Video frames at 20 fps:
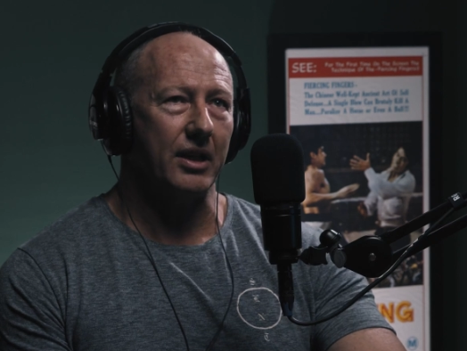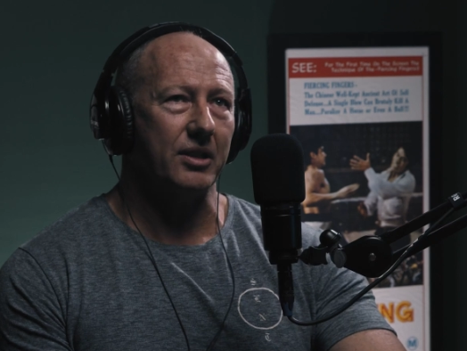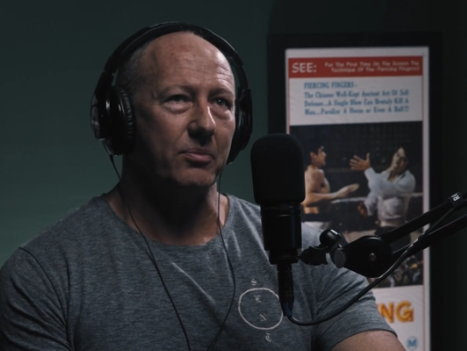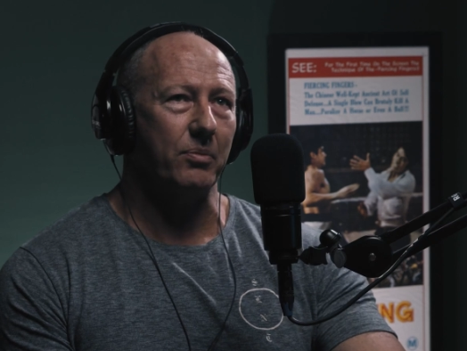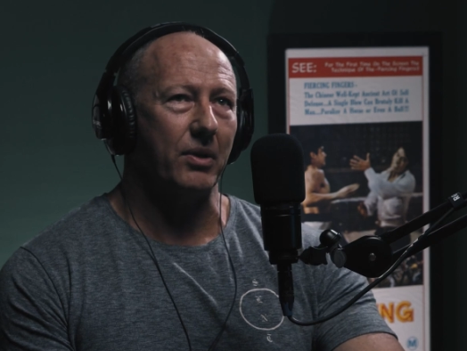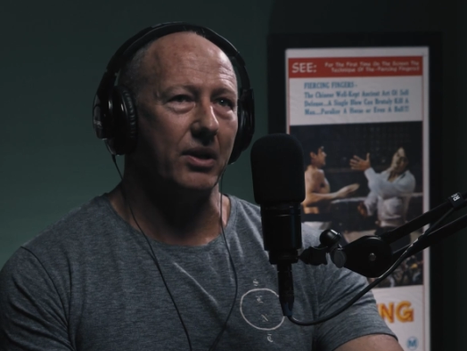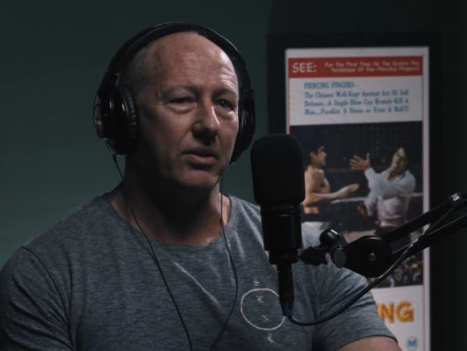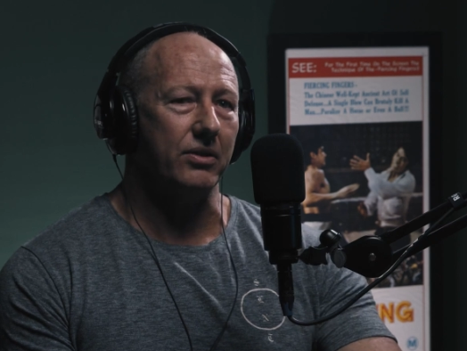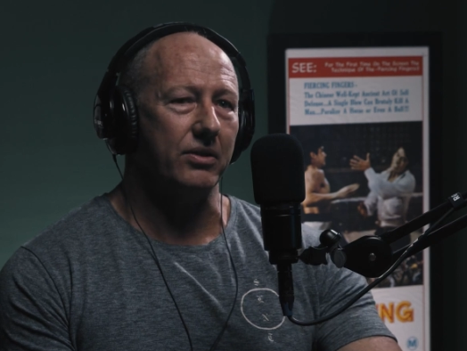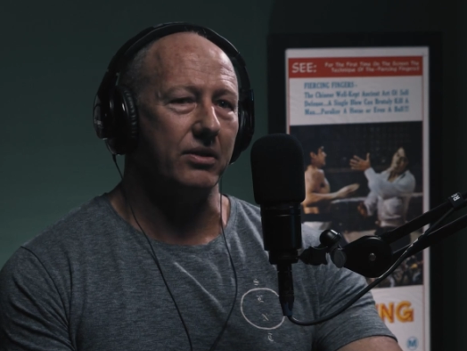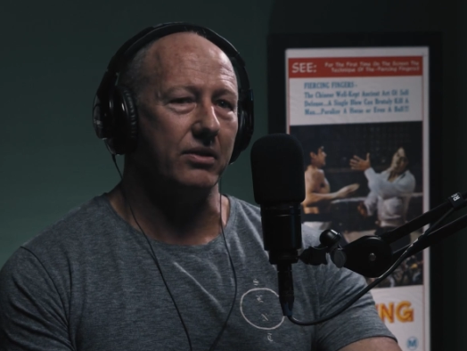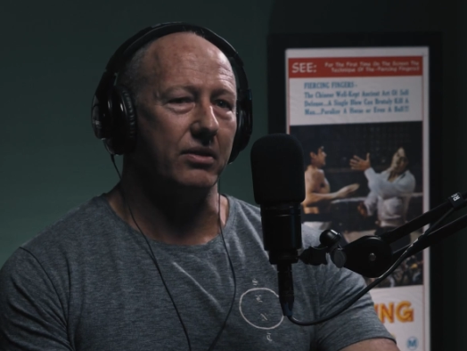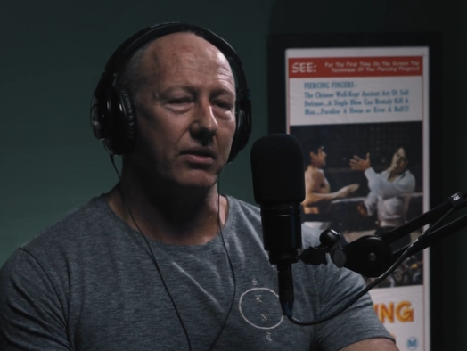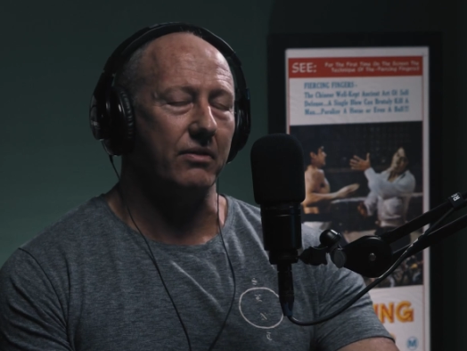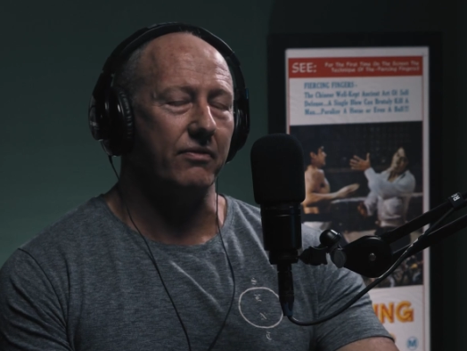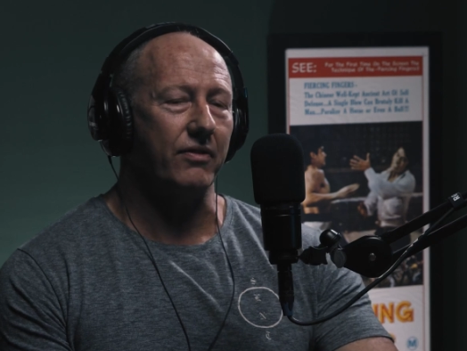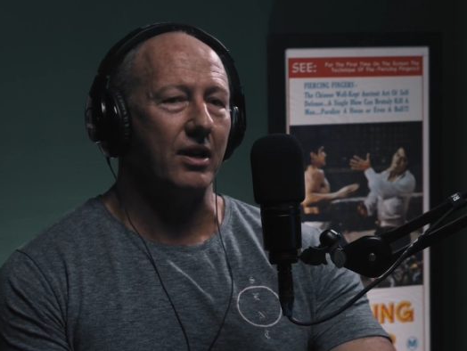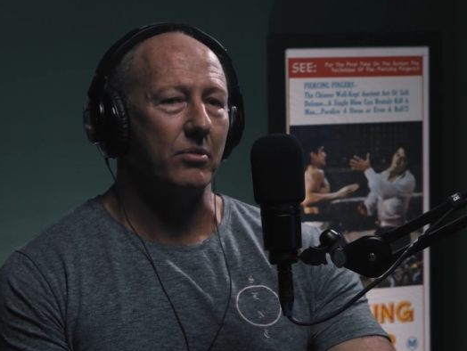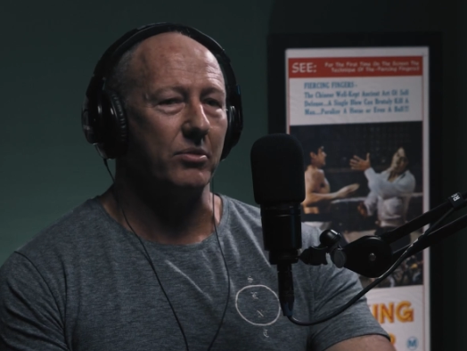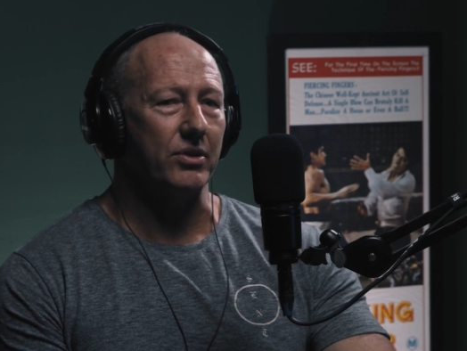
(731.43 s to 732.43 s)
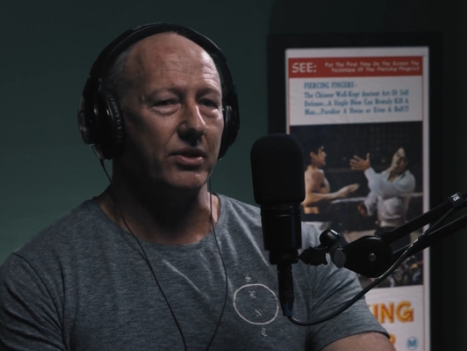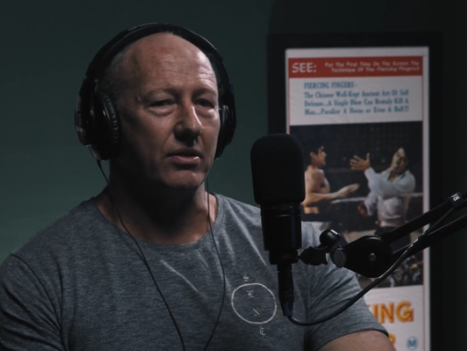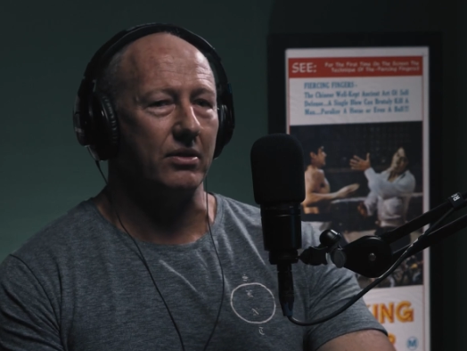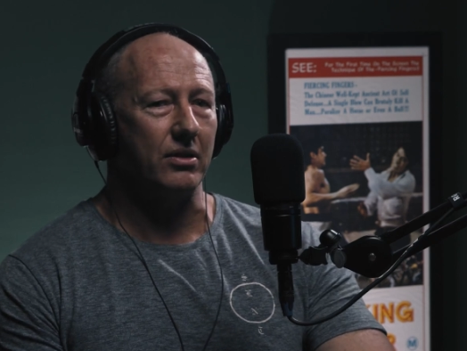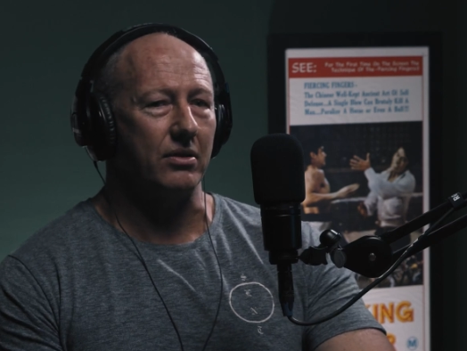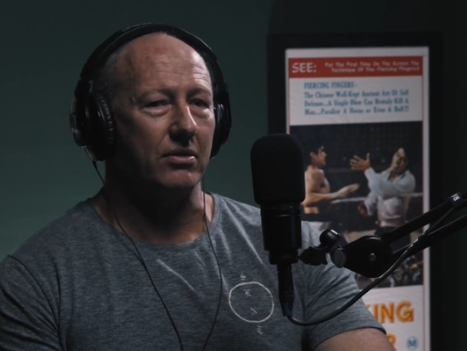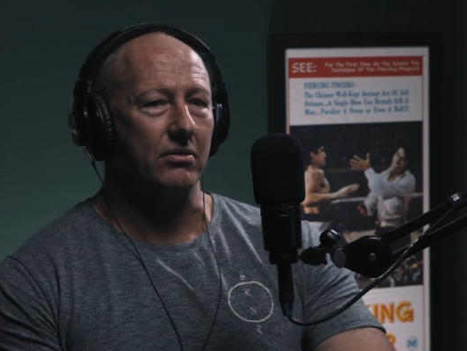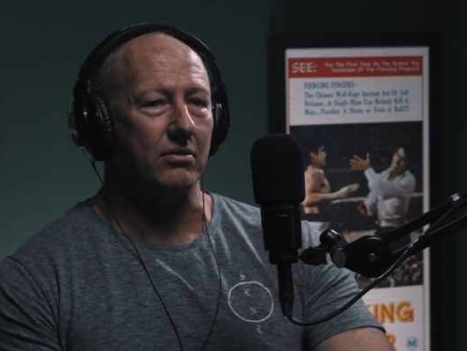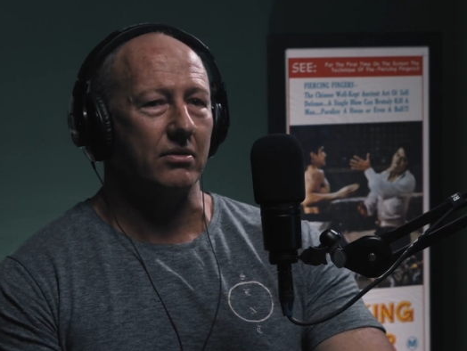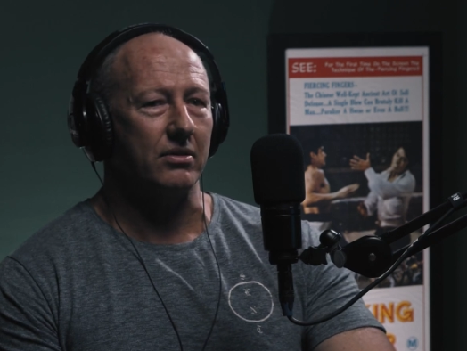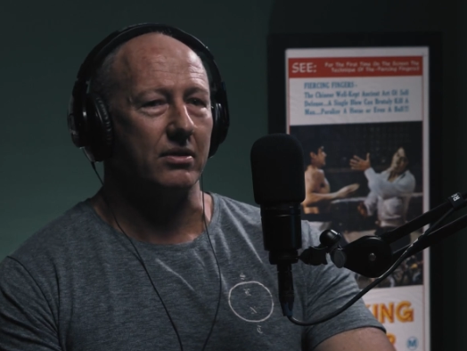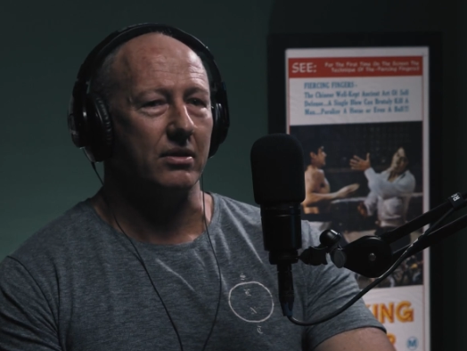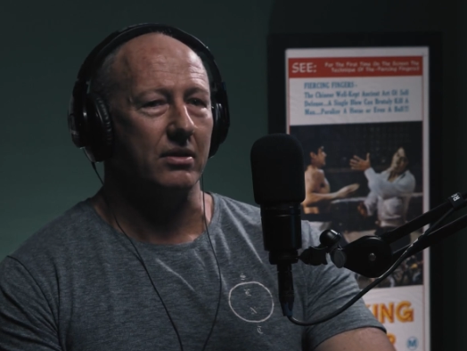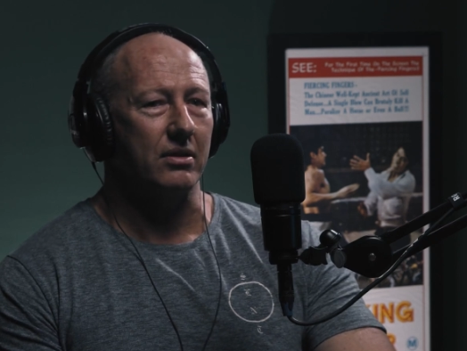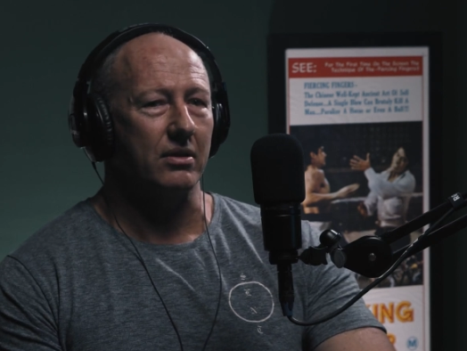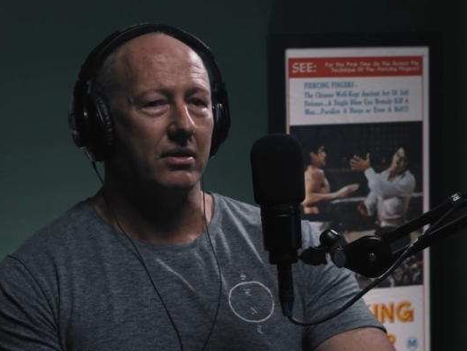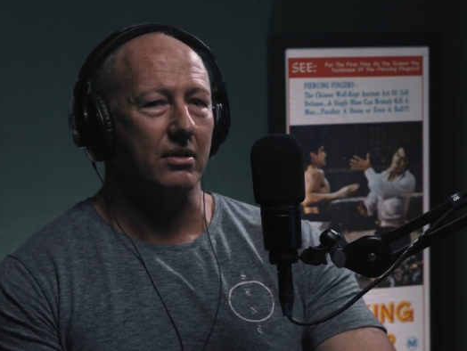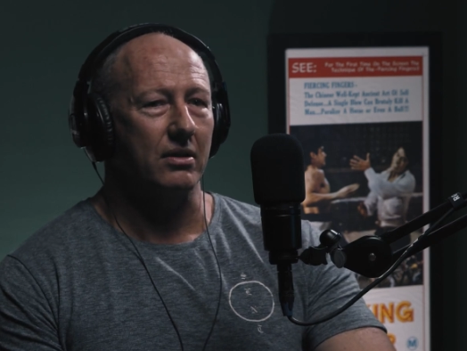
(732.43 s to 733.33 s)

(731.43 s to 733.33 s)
exposure to pharmaceuticals?